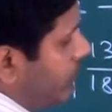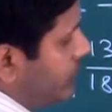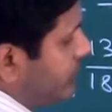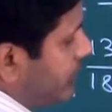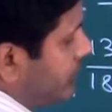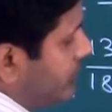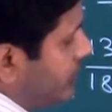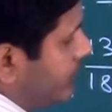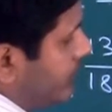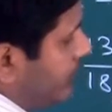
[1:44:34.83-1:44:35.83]
over 6.
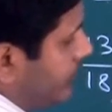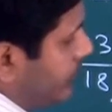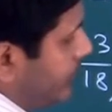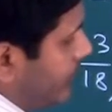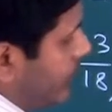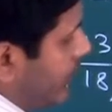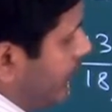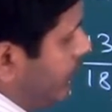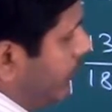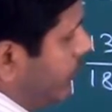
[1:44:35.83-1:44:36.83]
And
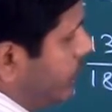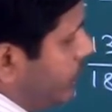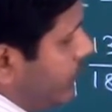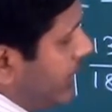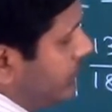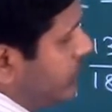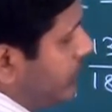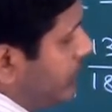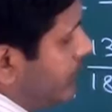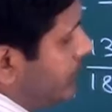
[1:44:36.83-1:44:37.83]
I put the 2 next
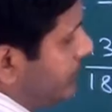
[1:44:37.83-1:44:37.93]
to it.